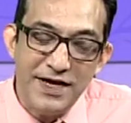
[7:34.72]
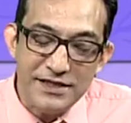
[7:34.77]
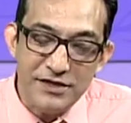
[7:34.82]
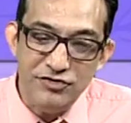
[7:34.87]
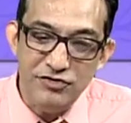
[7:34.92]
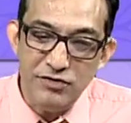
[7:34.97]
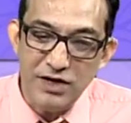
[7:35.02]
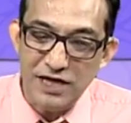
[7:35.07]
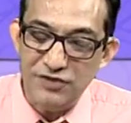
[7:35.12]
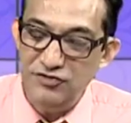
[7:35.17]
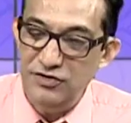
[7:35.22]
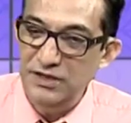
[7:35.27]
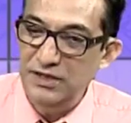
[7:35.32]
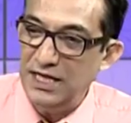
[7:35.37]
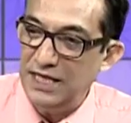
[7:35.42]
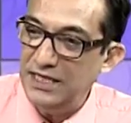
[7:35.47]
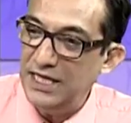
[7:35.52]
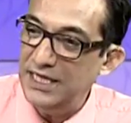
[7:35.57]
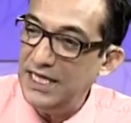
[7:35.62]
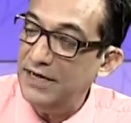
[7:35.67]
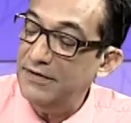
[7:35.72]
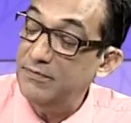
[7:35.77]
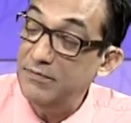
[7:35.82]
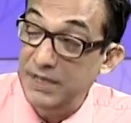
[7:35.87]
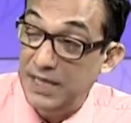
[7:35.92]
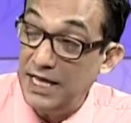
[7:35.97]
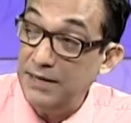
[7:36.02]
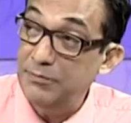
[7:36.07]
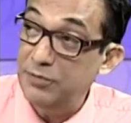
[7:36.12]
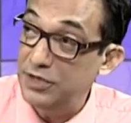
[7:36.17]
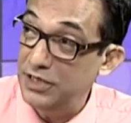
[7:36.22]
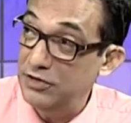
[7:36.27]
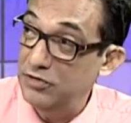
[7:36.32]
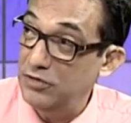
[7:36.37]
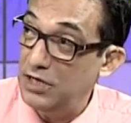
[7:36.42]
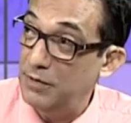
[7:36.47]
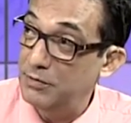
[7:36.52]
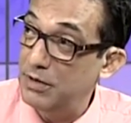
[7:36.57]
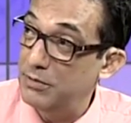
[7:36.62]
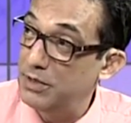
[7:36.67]
that you actually, that
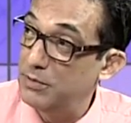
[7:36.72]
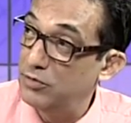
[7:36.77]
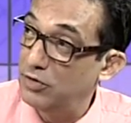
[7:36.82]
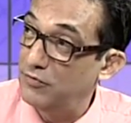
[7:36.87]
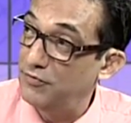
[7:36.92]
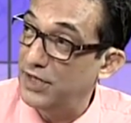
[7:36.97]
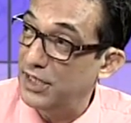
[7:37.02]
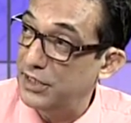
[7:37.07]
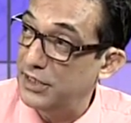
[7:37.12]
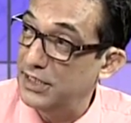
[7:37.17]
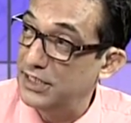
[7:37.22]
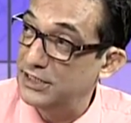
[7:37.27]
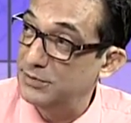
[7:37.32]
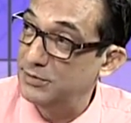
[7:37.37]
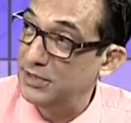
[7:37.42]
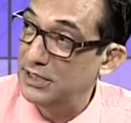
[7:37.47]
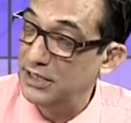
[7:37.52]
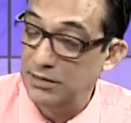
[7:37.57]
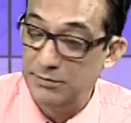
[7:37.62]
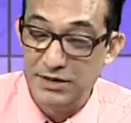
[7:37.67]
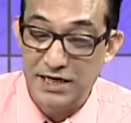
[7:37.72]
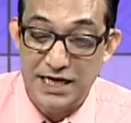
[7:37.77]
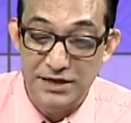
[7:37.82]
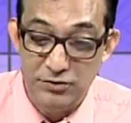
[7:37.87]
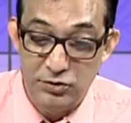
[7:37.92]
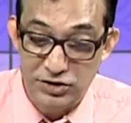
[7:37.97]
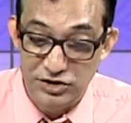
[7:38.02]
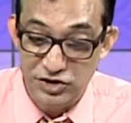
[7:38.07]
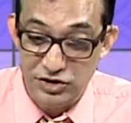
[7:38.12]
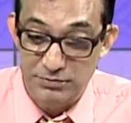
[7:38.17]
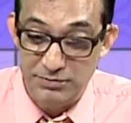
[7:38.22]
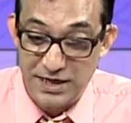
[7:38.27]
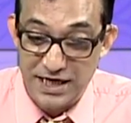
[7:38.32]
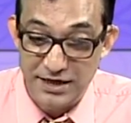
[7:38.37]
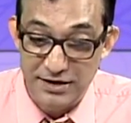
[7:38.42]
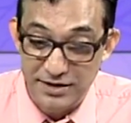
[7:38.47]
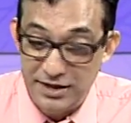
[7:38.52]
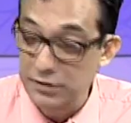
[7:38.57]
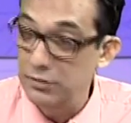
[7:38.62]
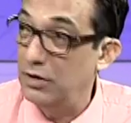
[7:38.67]
particular upcoming book fascinates me a little bit. I don't want to jump
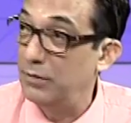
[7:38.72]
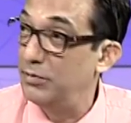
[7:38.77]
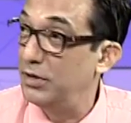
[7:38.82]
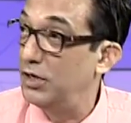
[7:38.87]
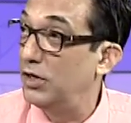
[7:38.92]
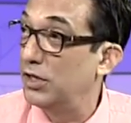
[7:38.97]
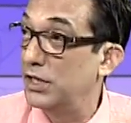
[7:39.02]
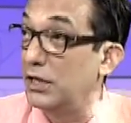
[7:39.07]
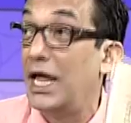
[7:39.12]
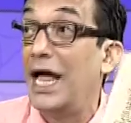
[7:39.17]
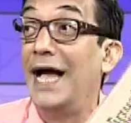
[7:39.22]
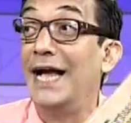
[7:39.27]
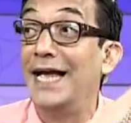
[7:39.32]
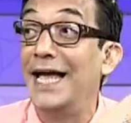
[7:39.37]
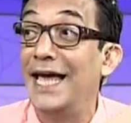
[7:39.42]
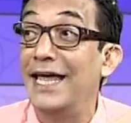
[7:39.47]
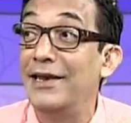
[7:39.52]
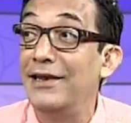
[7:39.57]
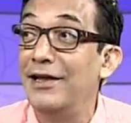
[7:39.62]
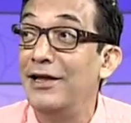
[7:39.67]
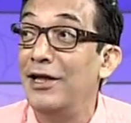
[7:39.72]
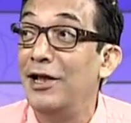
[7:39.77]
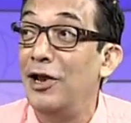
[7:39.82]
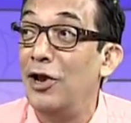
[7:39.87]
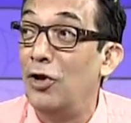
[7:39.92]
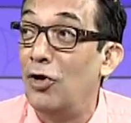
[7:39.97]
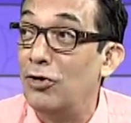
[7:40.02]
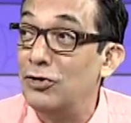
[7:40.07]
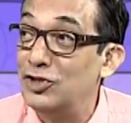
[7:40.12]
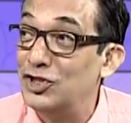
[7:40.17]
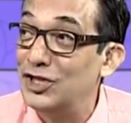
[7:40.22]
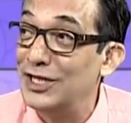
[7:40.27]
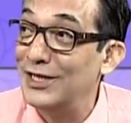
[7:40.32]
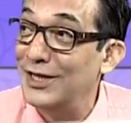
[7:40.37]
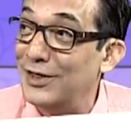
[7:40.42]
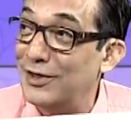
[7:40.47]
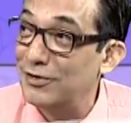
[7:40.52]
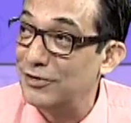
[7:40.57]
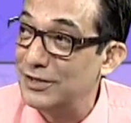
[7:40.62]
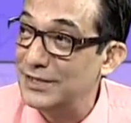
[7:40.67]
ahead of this one because, again, launching
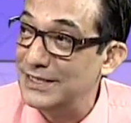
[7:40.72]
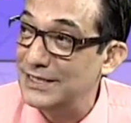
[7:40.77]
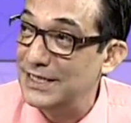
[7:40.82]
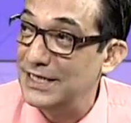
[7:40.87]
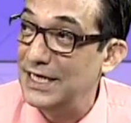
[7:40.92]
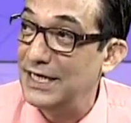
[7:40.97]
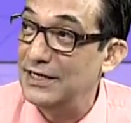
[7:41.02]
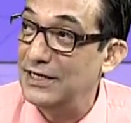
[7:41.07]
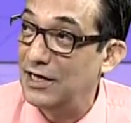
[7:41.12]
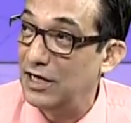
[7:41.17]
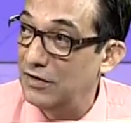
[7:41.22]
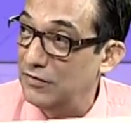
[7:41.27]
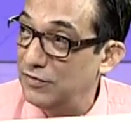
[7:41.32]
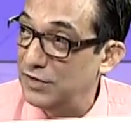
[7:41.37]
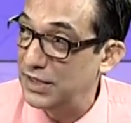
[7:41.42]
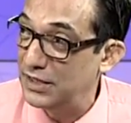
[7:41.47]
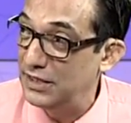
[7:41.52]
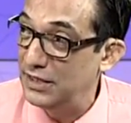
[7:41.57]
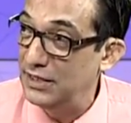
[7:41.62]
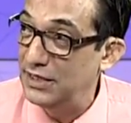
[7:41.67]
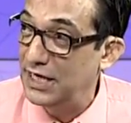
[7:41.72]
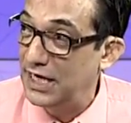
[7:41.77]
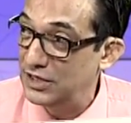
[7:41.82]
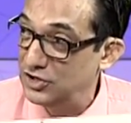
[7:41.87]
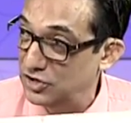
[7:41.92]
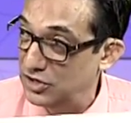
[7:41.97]
Thursday at Gulf City, Nigel